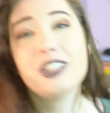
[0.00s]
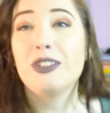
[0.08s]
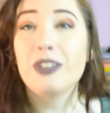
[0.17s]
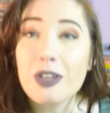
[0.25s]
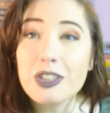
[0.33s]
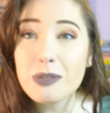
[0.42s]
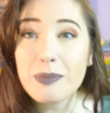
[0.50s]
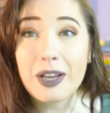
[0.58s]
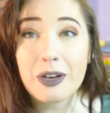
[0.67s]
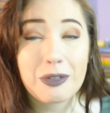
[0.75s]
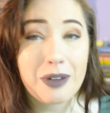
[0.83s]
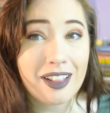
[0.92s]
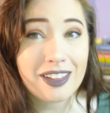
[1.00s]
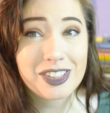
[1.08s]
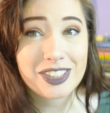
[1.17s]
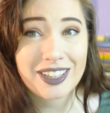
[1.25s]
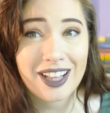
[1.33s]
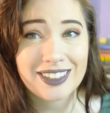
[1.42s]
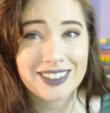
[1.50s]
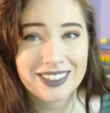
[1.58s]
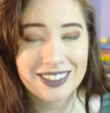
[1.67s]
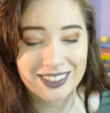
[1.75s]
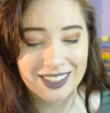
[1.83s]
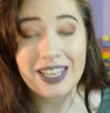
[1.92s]
those are my Auralogist
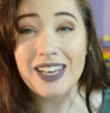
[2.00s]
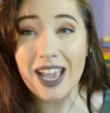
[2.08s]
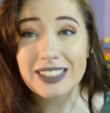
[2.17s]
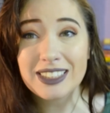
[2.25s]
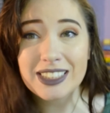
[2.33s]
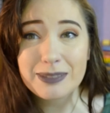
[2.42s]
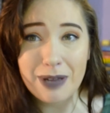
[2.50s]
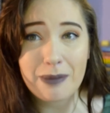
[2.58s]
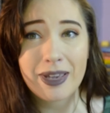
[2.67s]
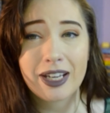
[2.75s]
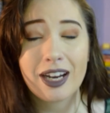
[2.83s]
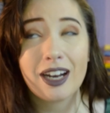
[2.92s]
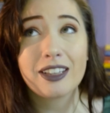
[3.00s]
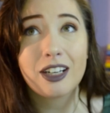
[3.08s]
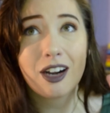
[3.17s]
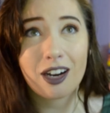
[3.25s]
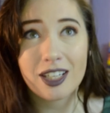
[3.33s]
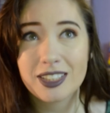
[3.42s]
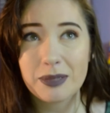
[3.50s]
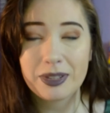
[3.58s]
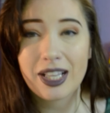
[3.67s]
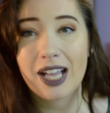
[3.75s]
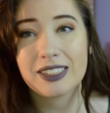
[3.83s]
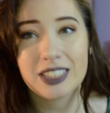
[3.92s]
classes. Next is Spellmaker. There are some
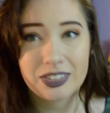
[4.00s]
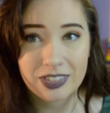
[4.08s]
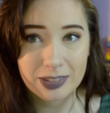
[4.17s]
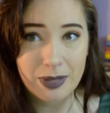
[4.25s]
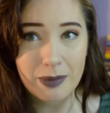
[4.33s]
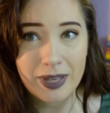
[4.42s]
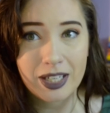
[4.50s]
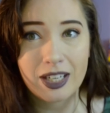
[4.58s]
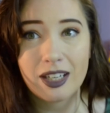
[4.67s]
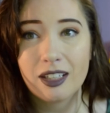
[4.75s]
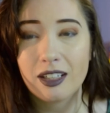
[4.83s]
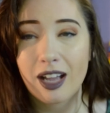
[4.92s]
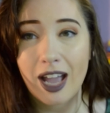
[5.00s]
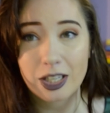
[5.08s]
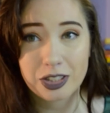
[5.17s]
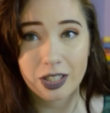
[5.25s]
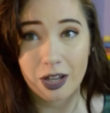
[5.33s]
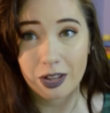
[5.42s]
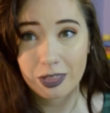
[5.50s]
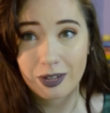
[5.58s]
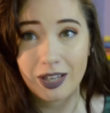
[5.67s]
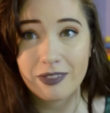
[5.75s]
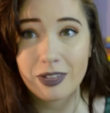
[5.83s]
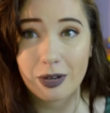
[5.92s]
classes for Spellmaker. Actually, all
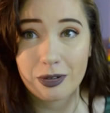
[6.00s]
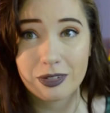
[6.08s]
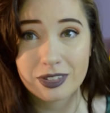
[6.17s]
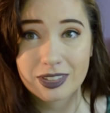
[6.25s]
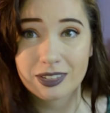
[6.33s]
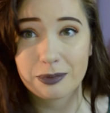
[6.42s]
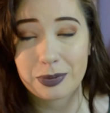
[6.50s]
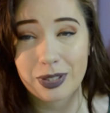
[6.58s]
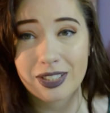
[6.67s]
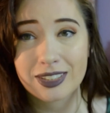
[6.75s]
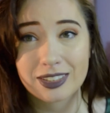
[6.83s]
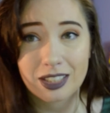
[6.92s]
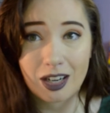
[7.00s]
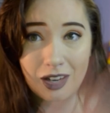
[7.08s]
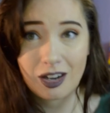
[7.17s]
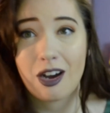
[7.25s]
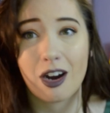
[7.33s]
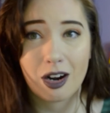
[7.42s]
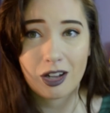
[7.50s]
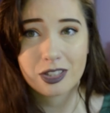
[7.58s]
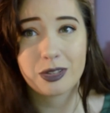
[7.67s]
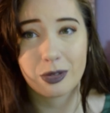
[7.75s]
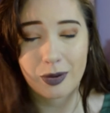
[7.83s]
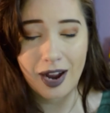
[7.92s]
3 of those books are
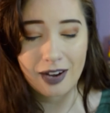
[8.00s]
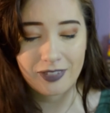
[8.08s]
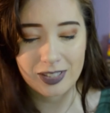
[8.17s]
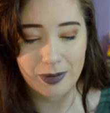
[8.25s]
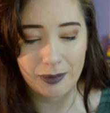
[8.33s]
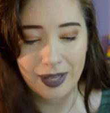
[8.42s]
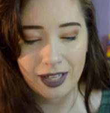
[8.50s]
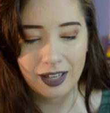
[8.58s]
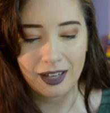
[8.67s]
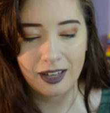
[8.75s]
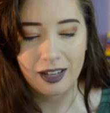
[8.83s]
also required for Spellmaker,